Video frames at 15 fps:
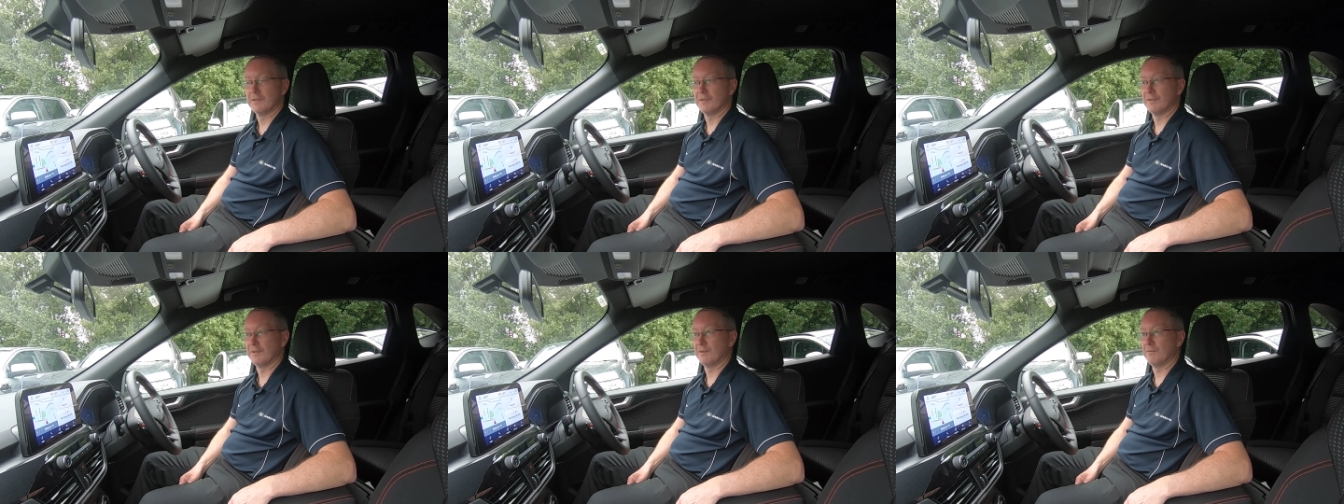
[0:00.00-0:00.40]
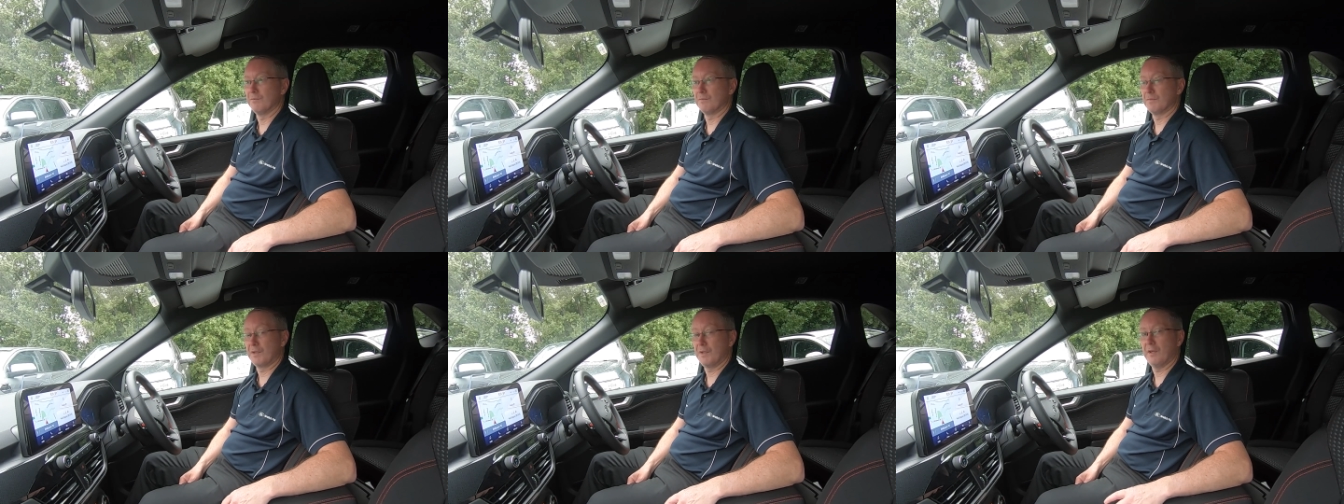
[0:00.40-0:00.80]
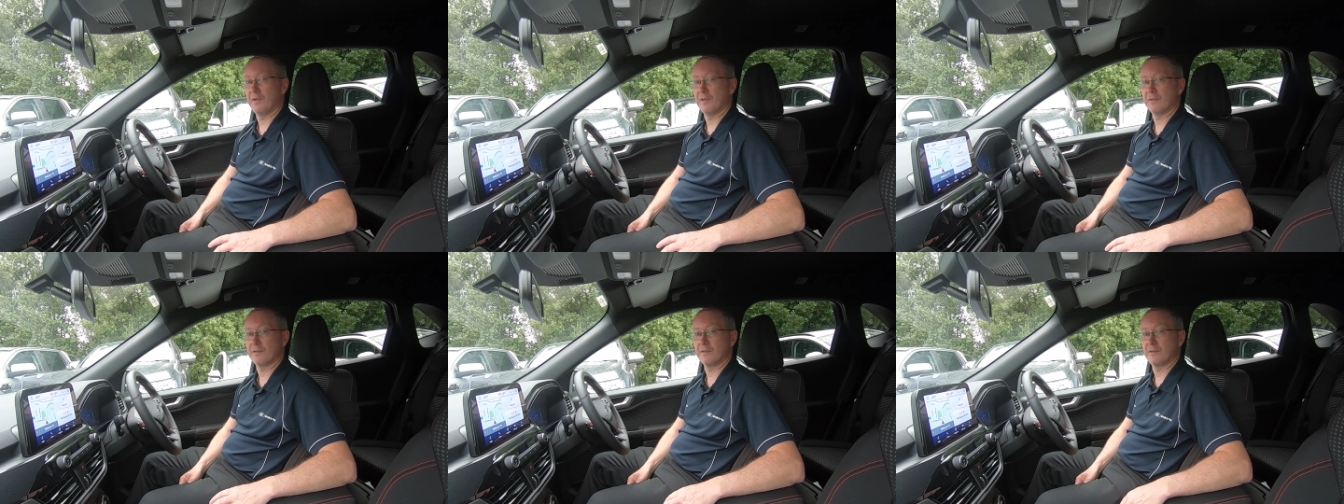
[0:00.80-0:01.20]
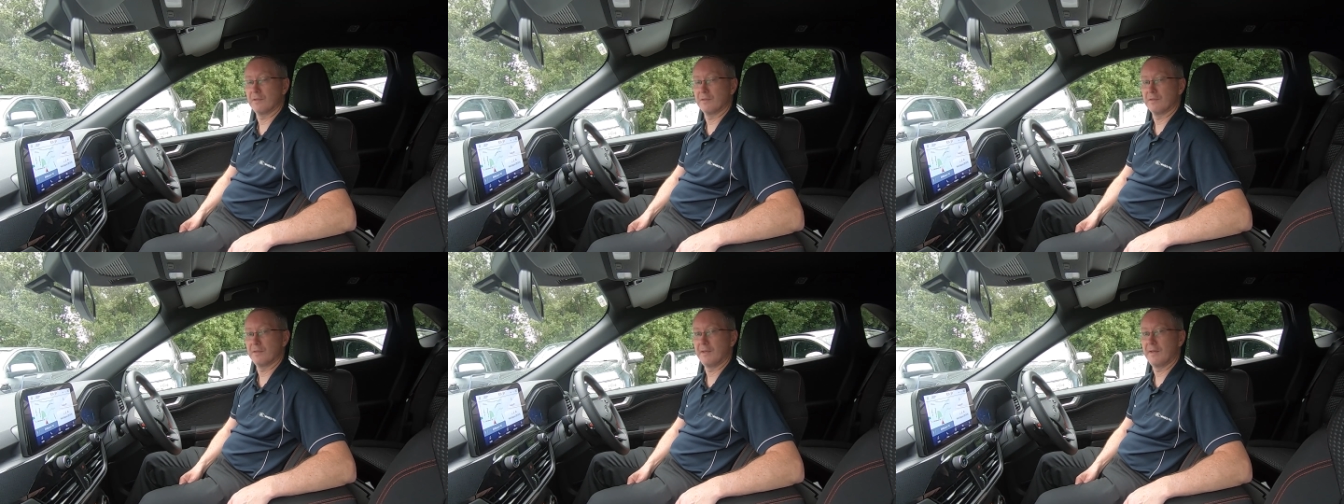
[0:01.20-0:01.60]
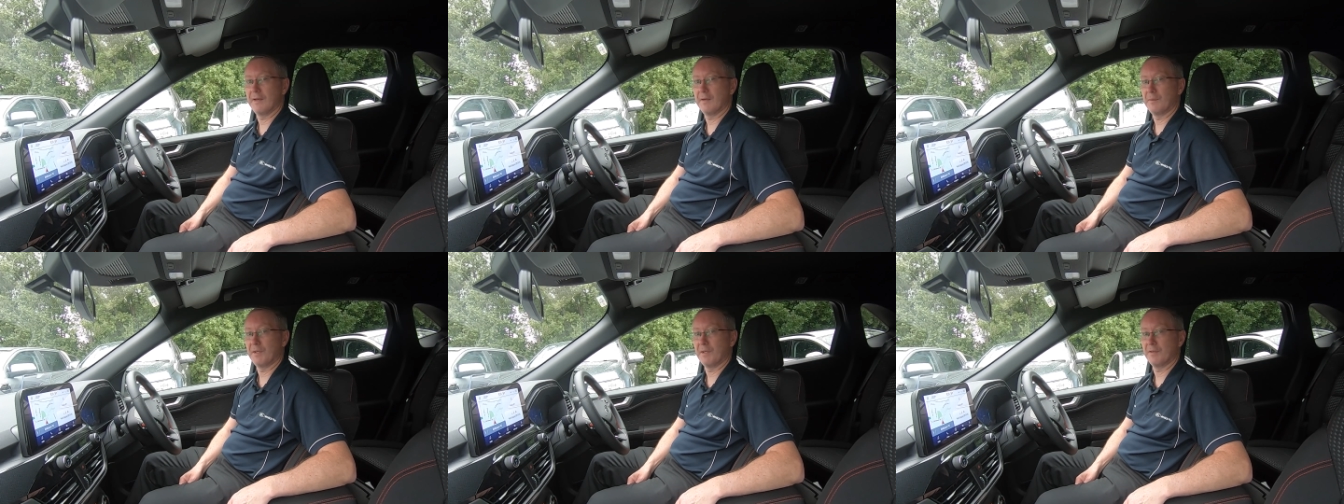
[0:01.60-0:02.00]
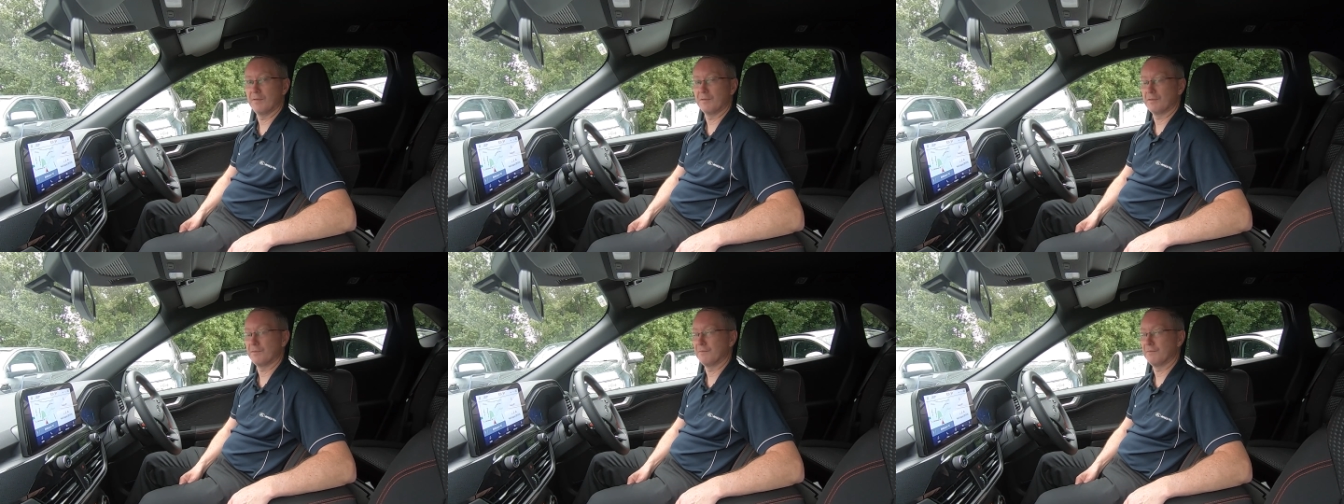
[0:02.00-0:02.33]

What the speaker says: So yeah, let's see how it goes.